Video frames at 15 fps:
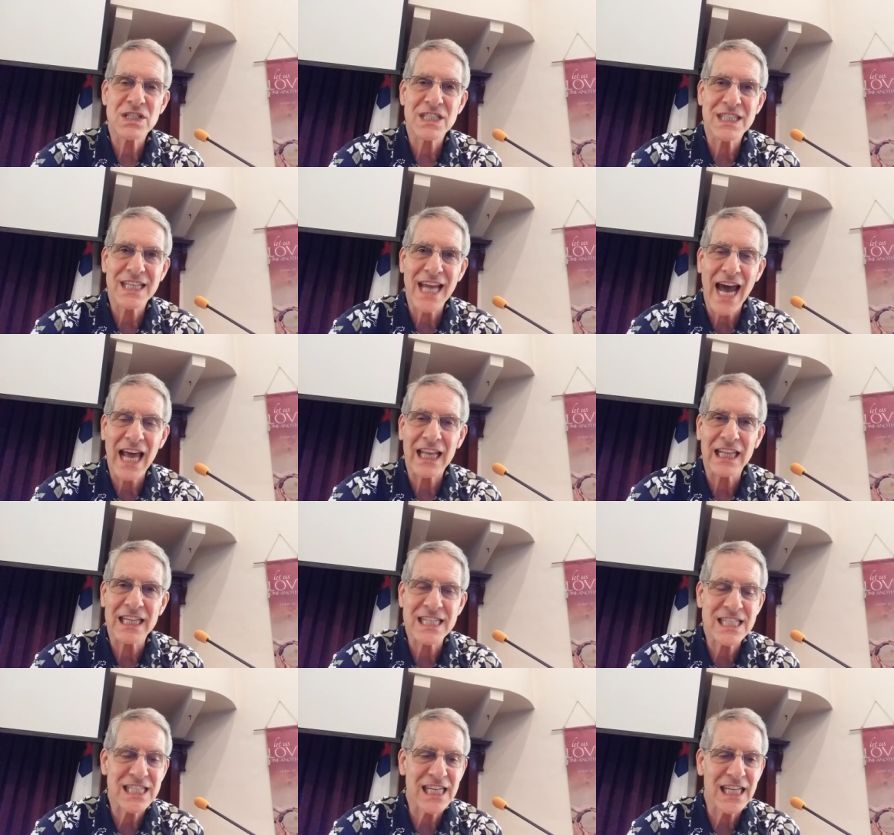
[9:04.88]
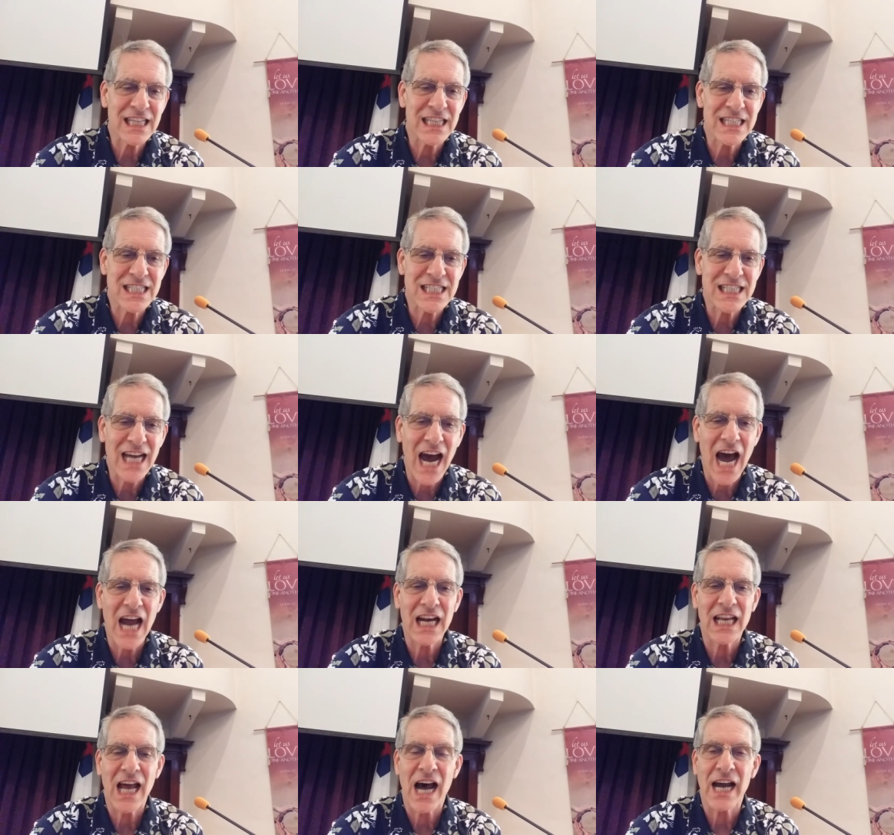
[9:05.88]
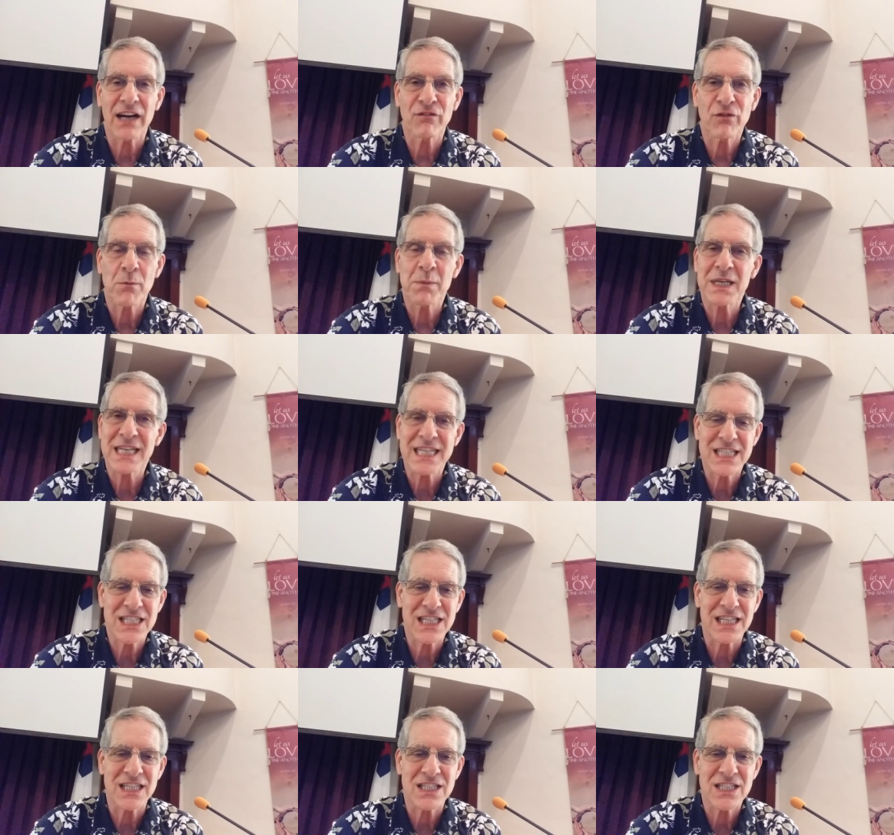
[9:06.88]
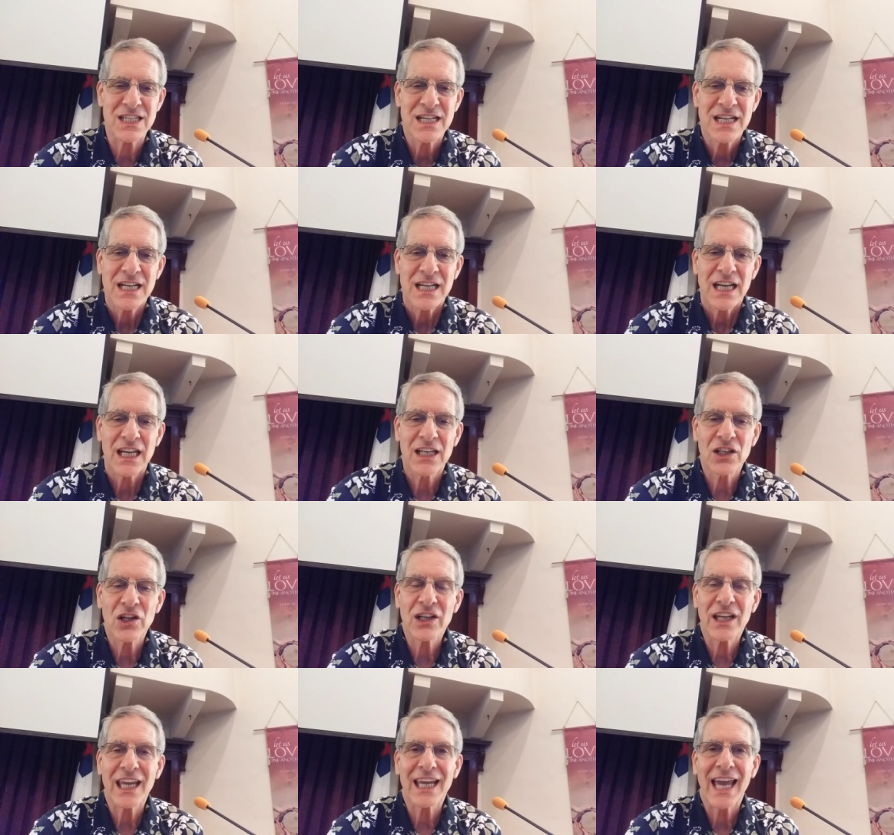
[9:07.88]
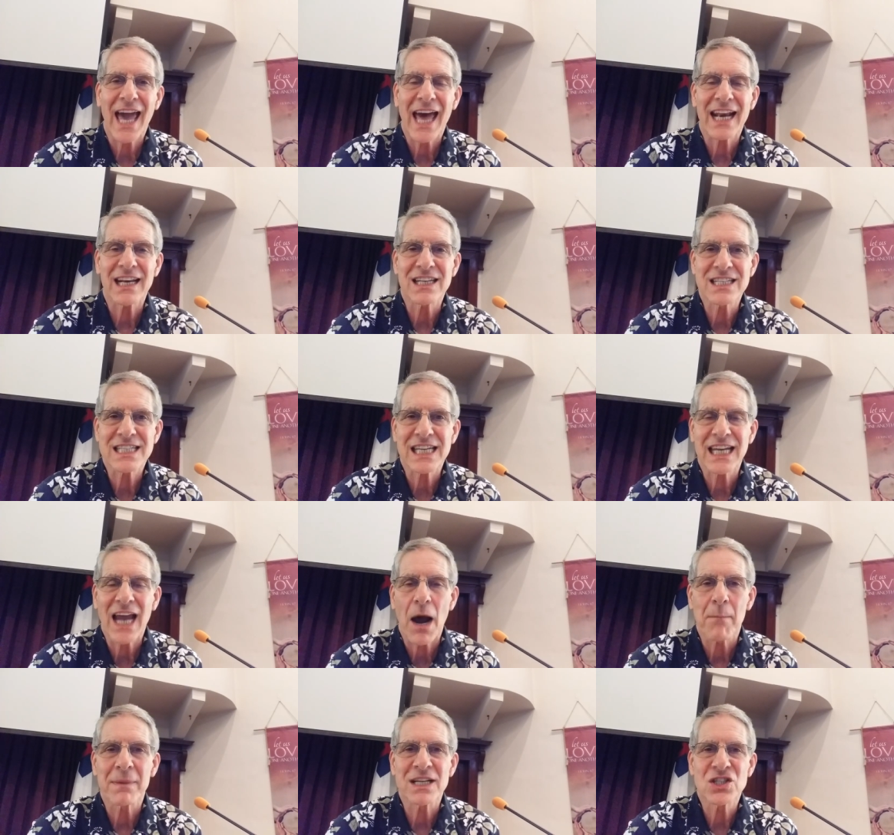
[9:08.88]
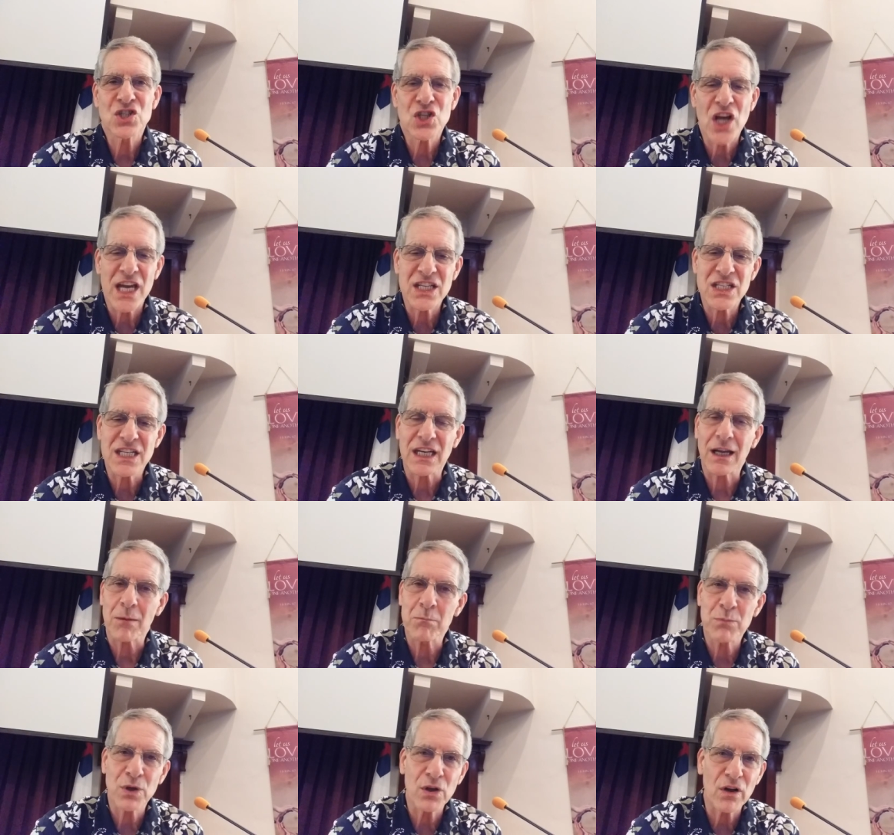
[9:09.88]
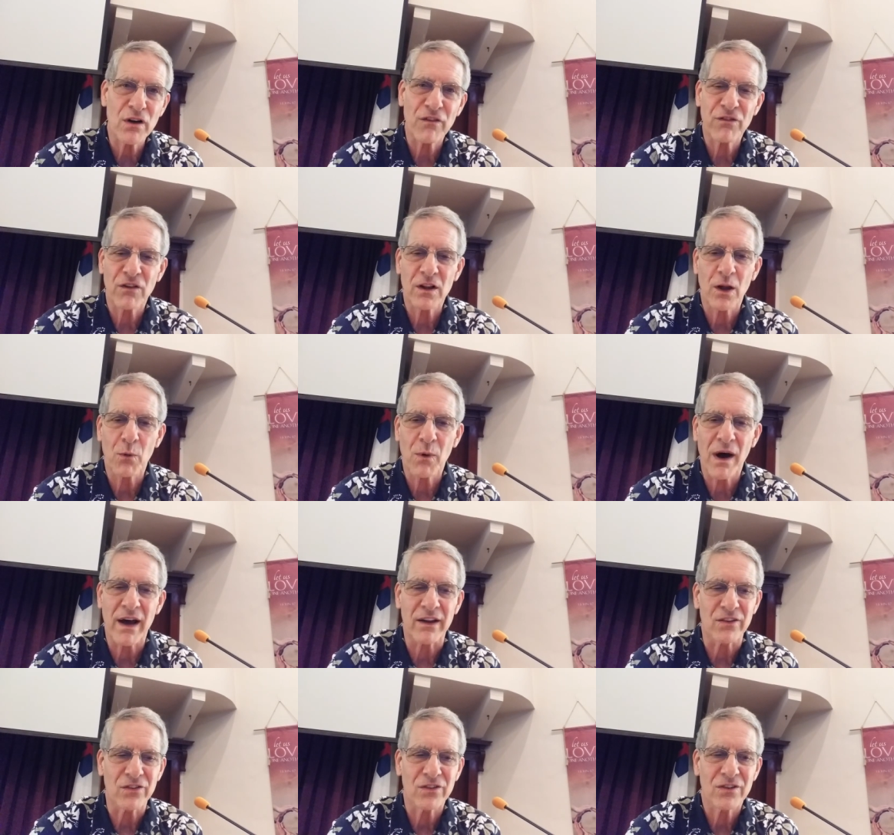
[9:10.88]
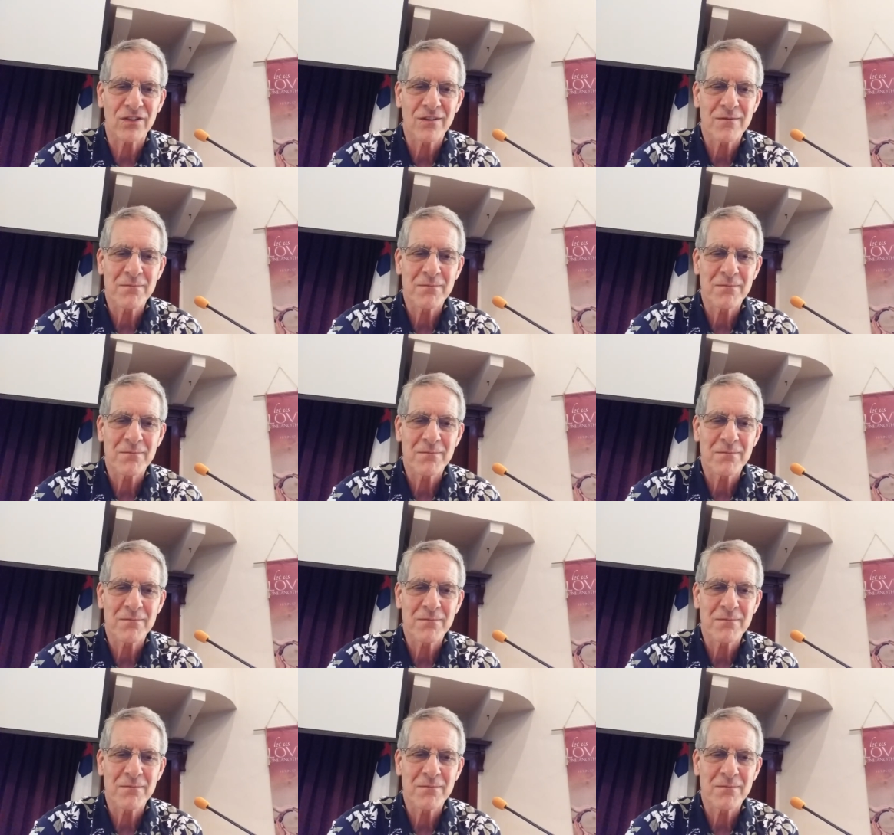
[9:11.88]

Seattle and seeing the skyline from a distance and looking at it and seeing how majestic and beautiful it was.